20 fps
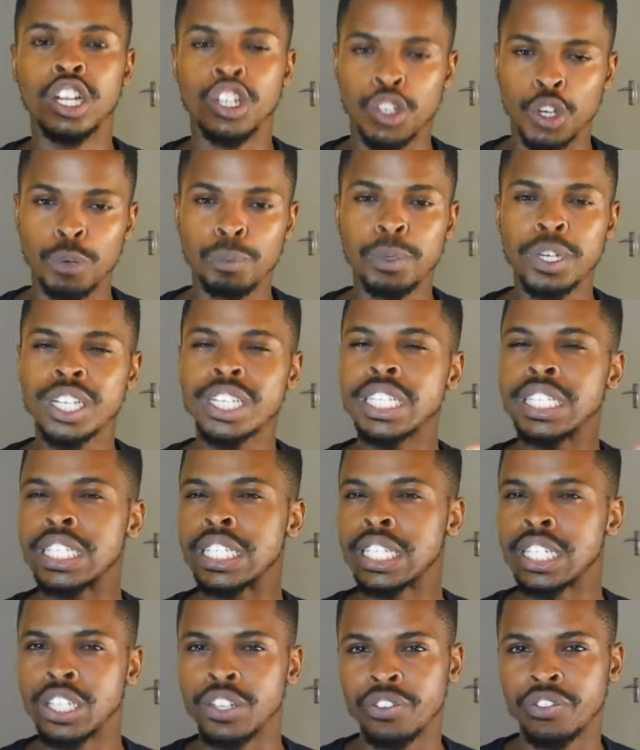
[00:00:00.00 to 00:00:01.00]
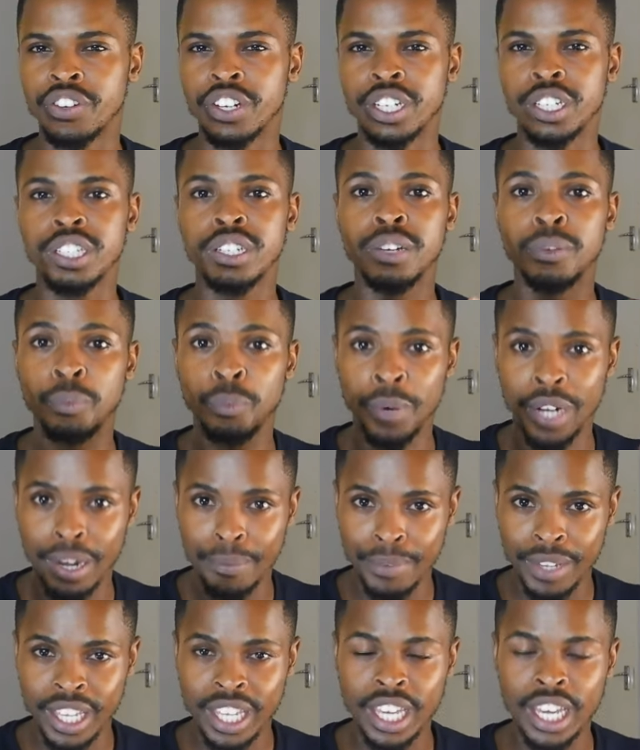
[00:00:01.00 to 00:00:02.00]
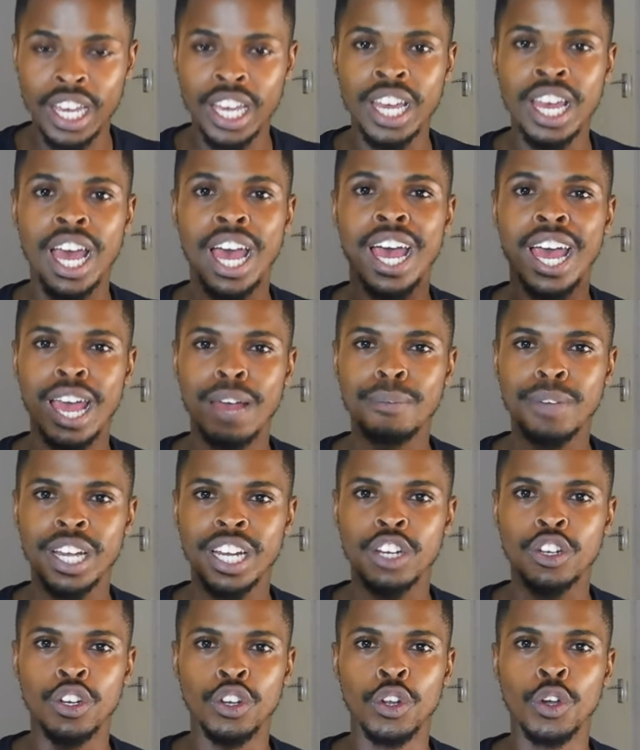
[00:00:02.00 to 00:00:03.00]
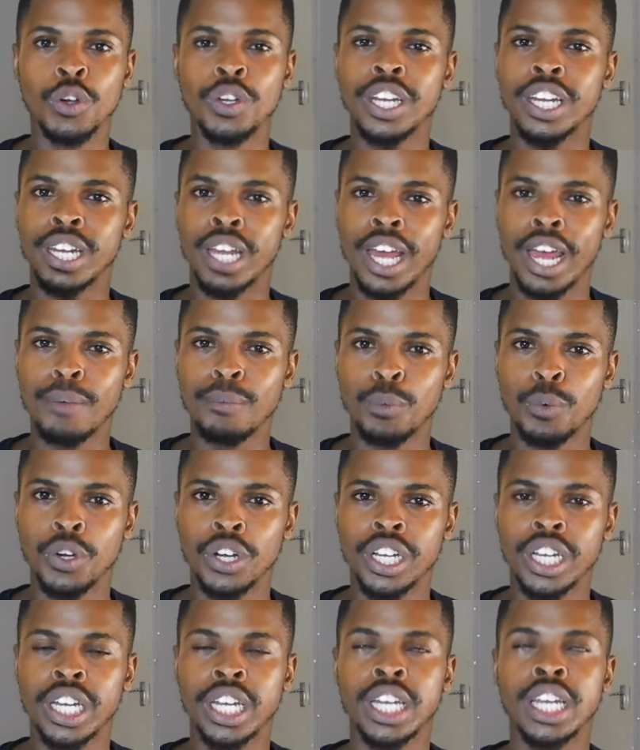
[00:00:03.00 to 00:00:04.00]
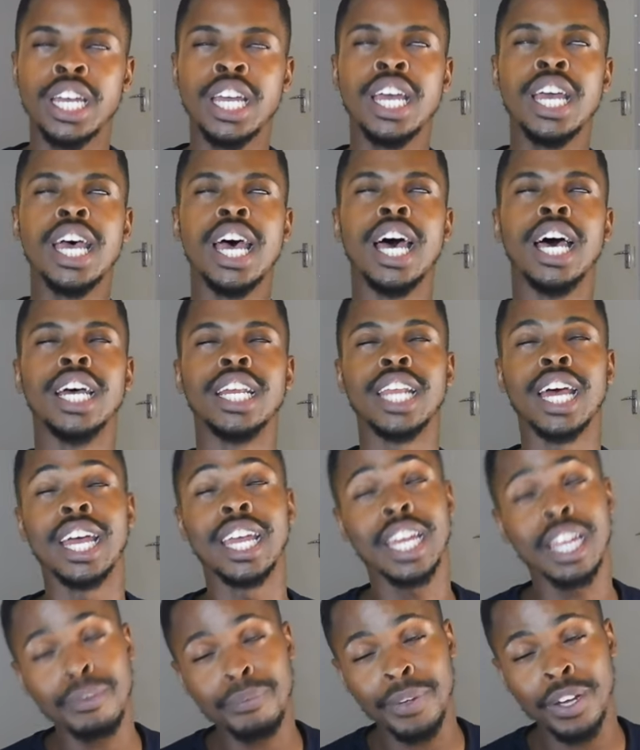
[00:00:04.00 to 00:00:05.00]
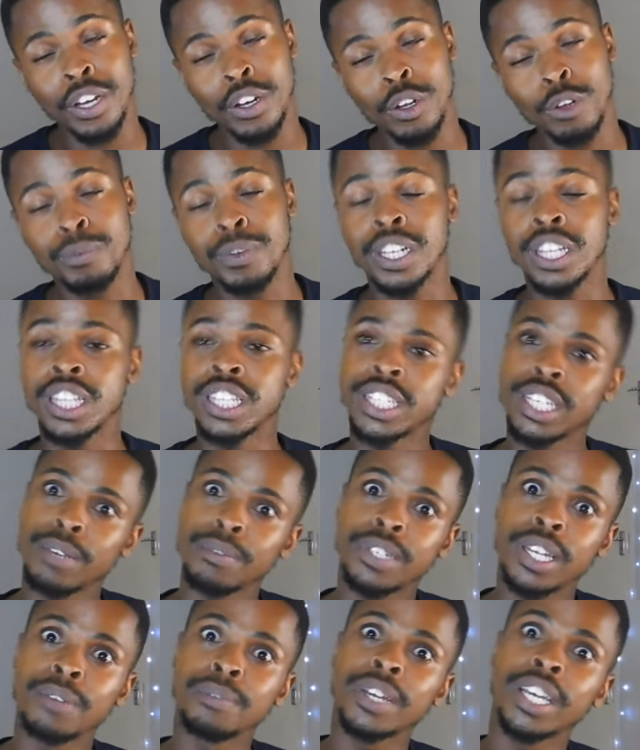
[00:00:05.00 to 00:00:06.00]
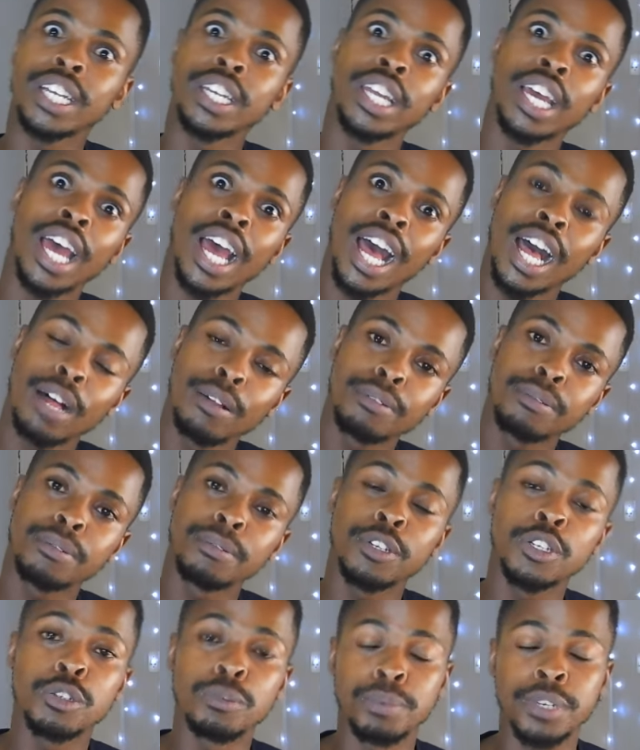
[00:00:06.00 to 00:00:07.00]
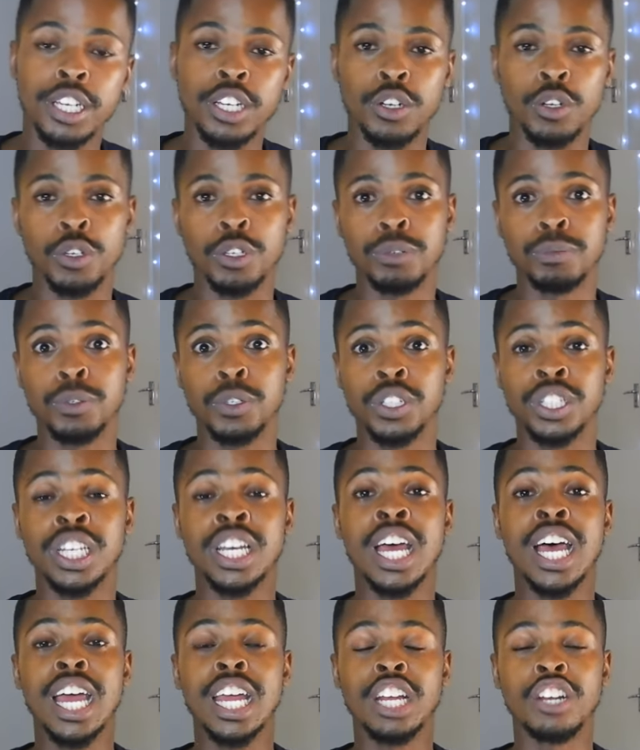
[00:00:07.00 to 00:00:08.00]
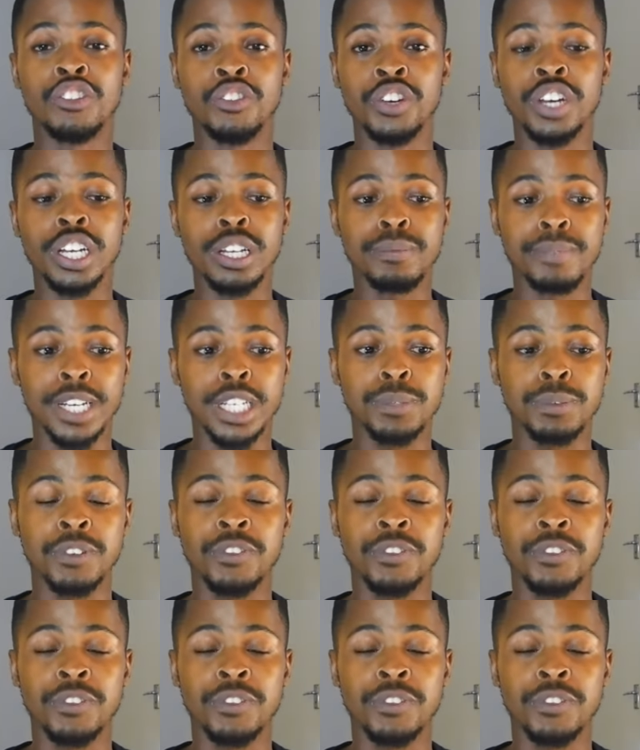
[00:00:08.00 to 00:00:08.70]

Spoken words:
Joburg, it's different. When I'm here, I am kind of alone and I am working and I hate being alone, but at the same time it kinda helps me to be alone because it really makes